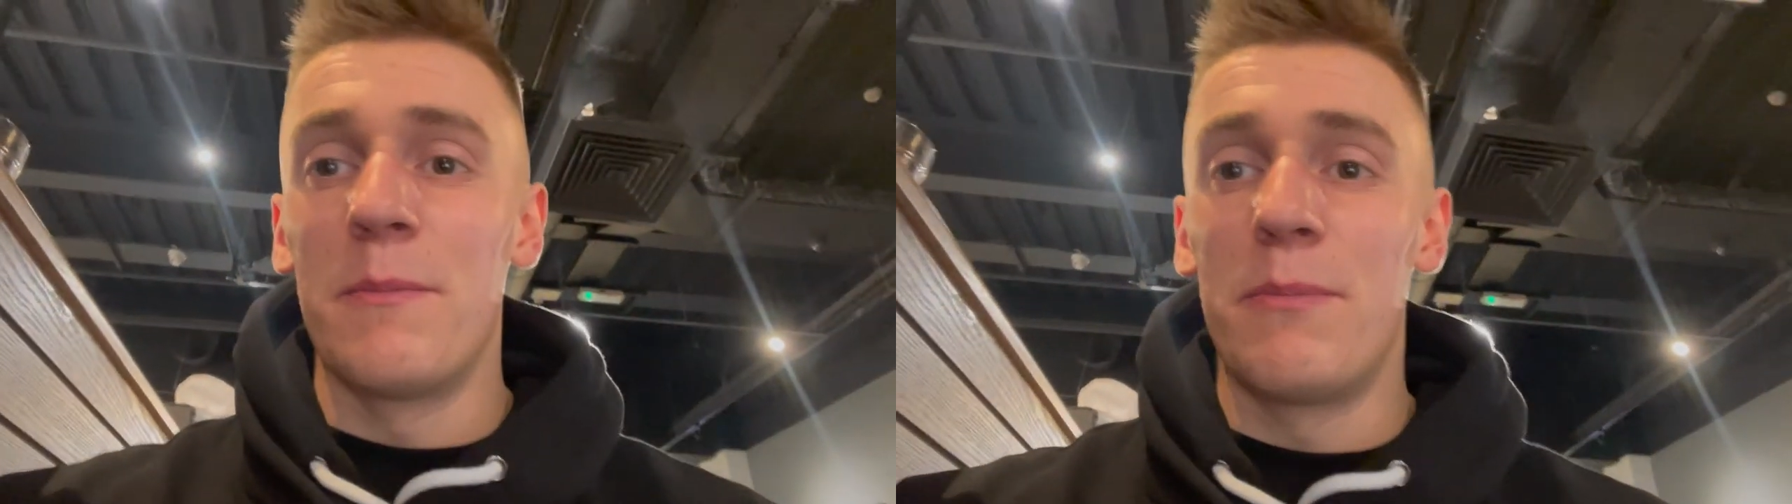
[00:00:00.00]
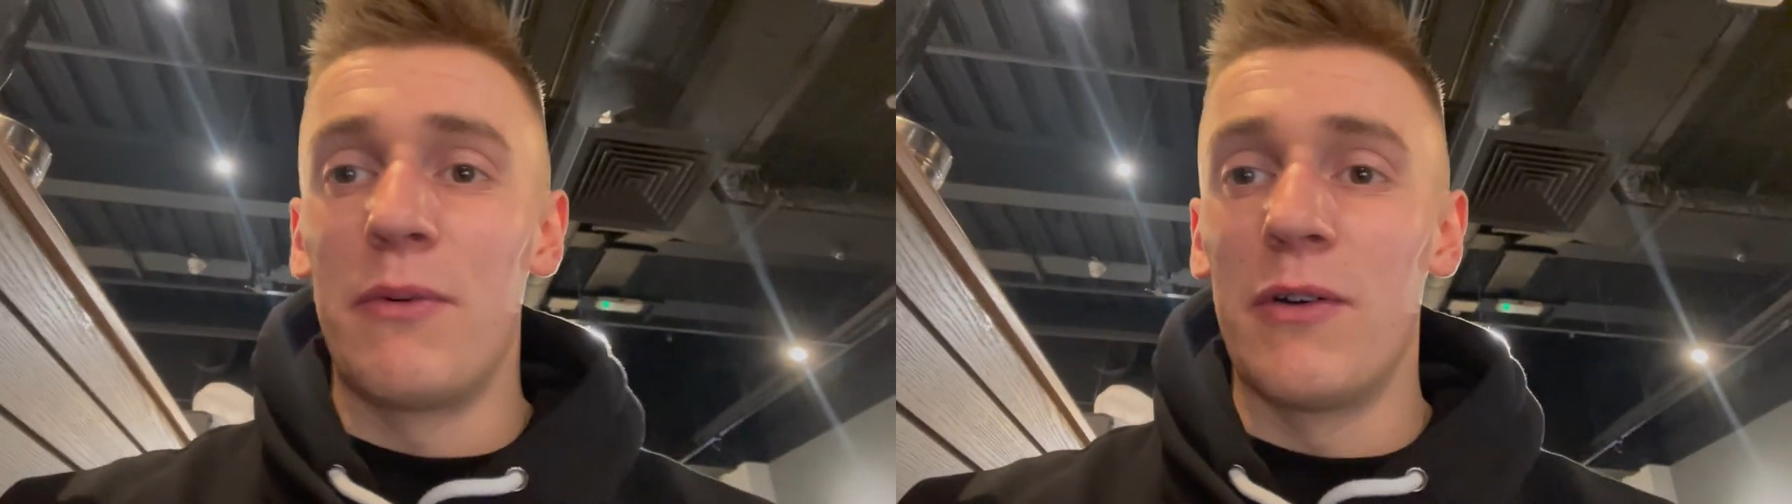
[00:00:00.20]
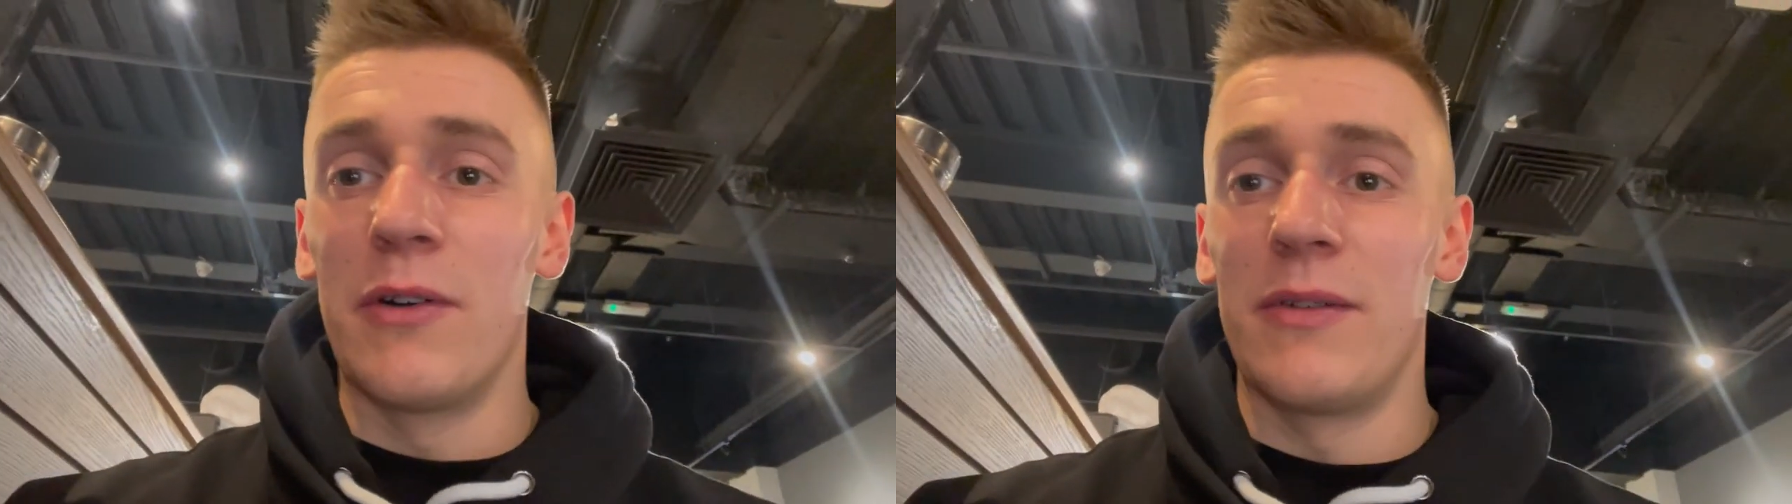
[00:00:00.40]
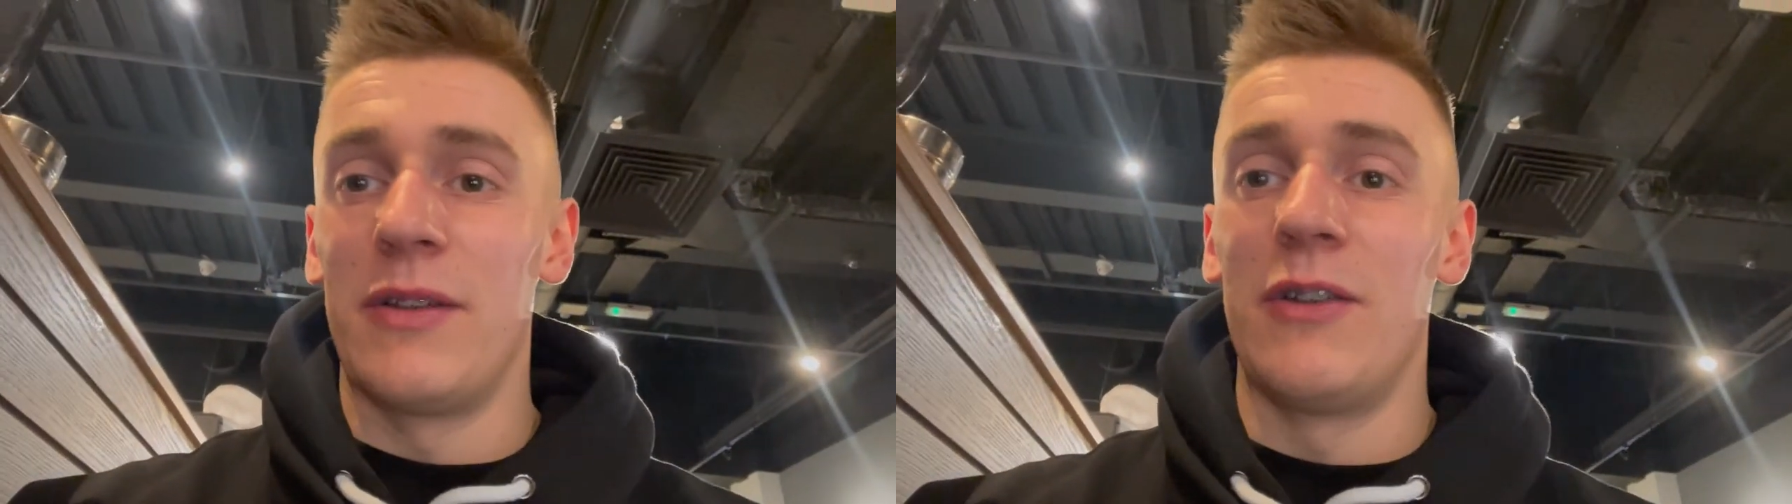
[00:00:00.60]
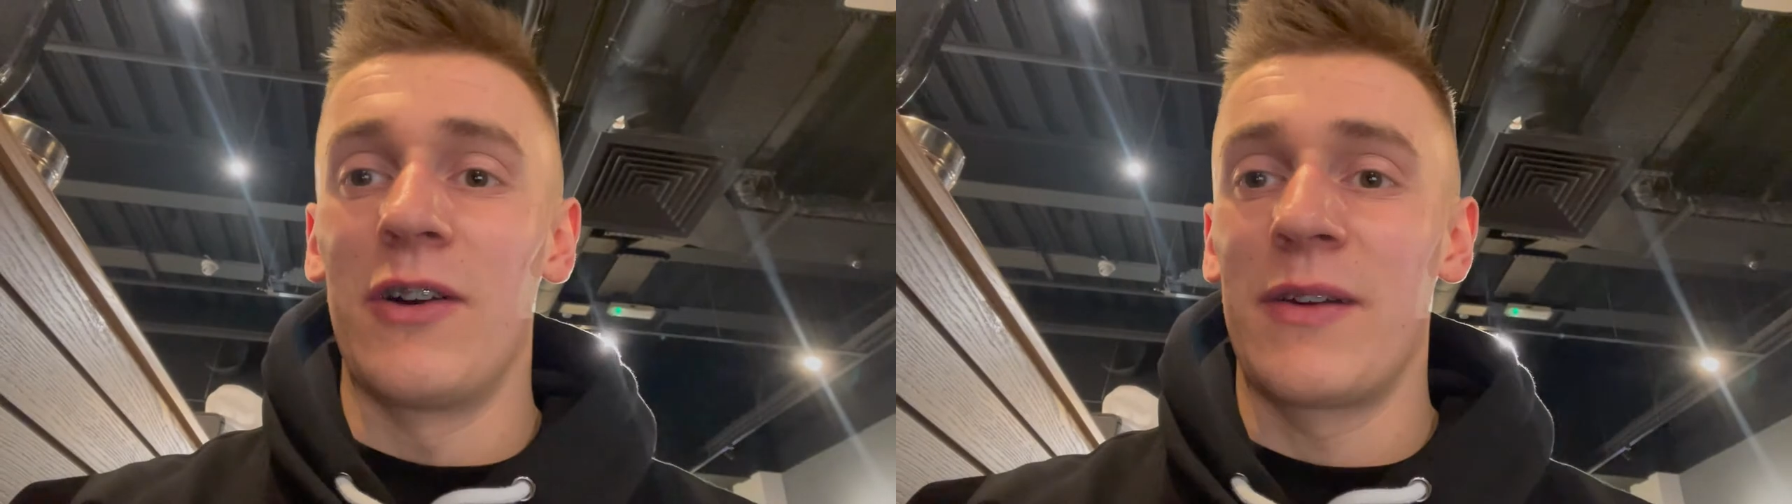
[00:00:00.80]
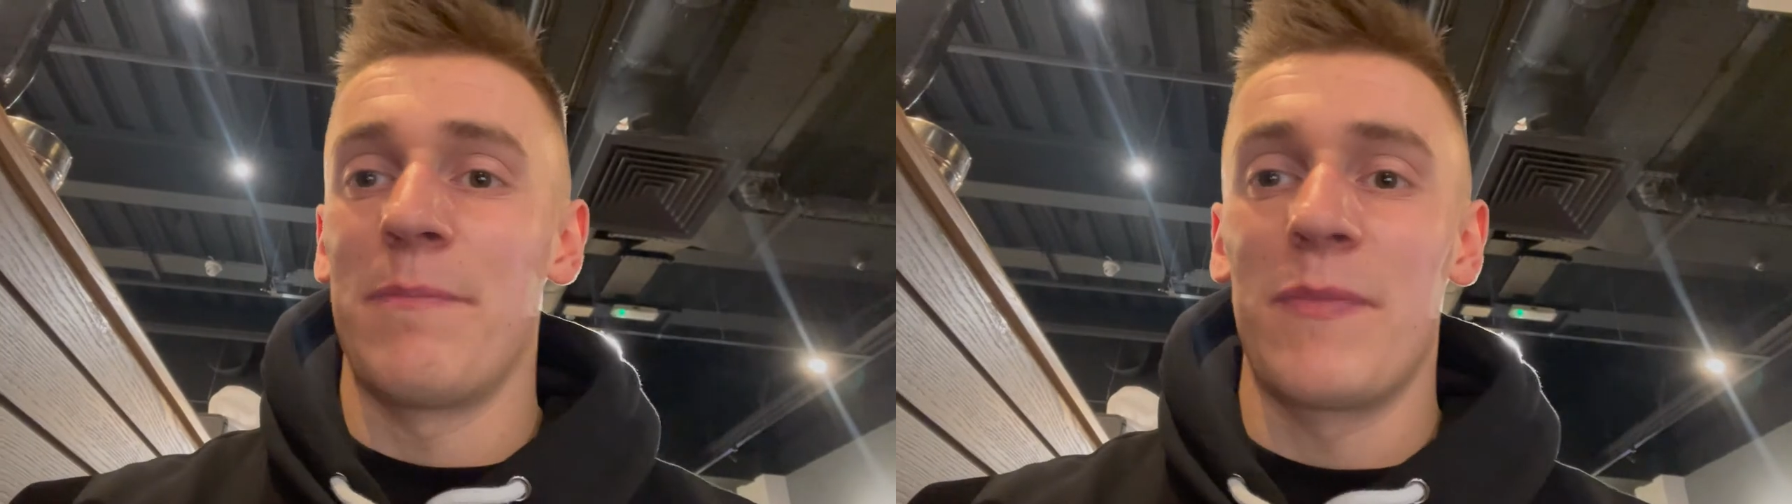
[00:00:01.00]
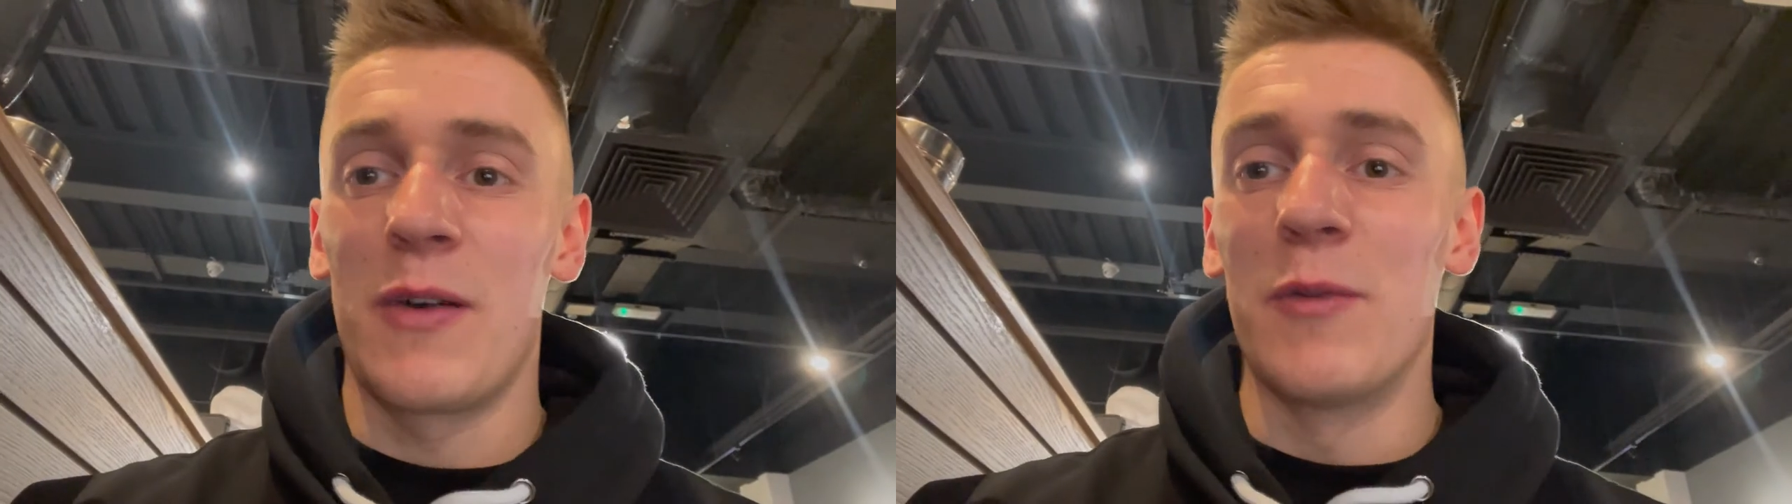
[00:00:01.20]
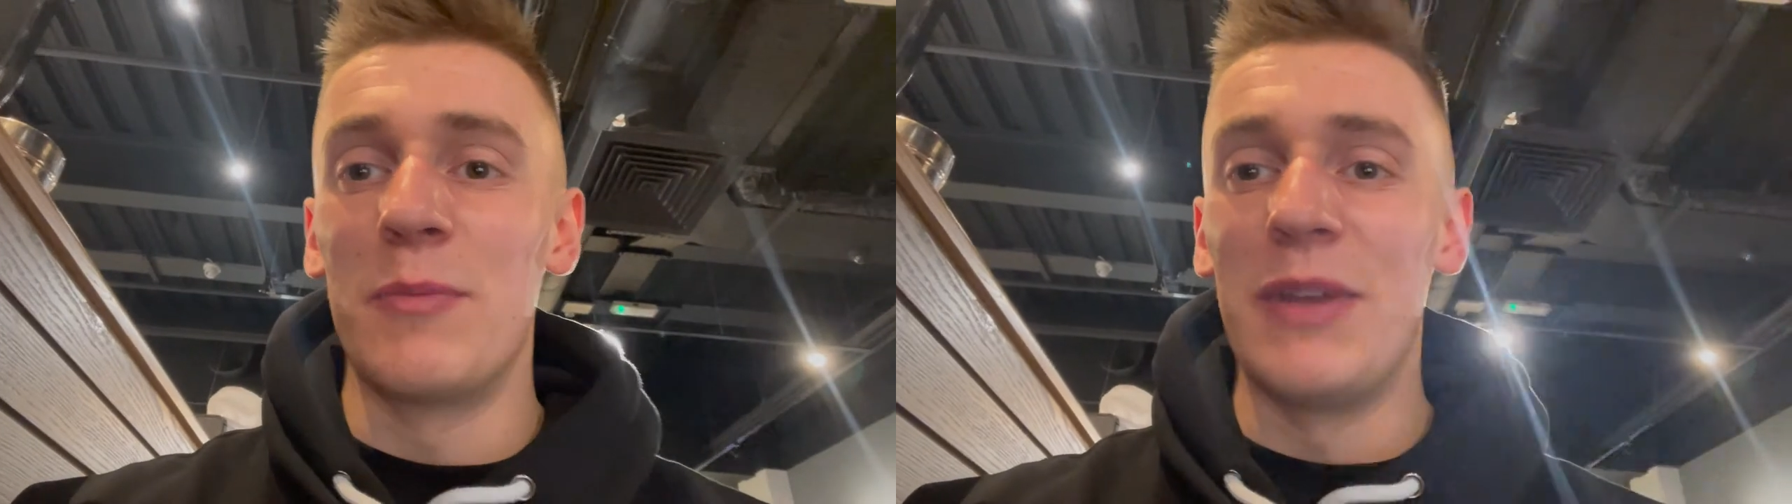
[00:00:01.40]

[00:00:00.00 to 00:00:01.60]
but look, I wouldn't